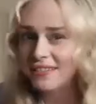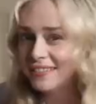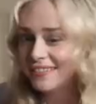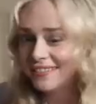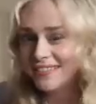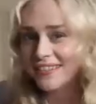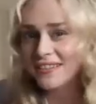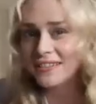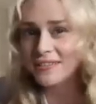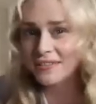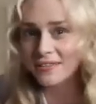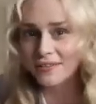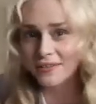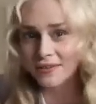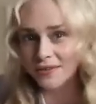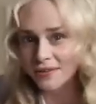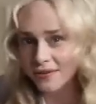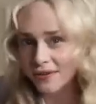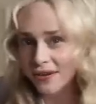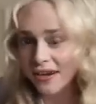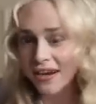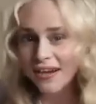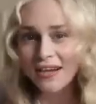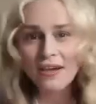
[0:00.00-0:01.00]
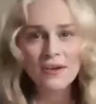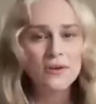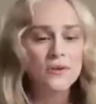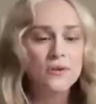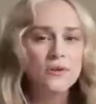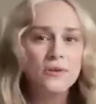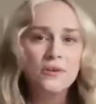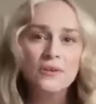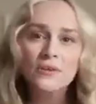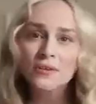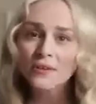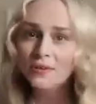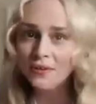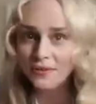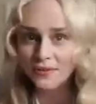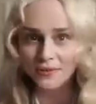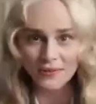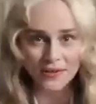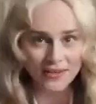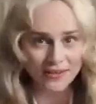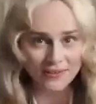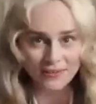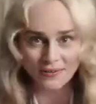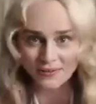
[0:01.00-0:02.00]
she starts to cry all
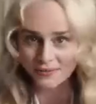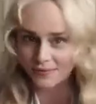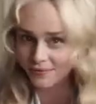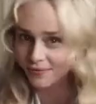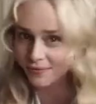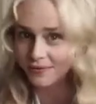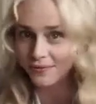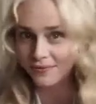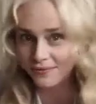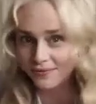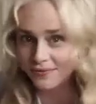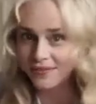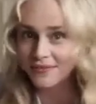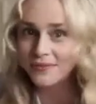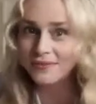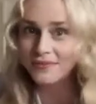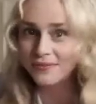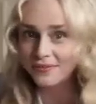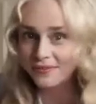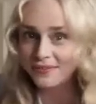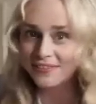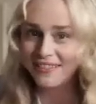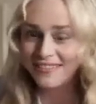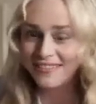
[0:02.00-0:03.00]
the way through the filmed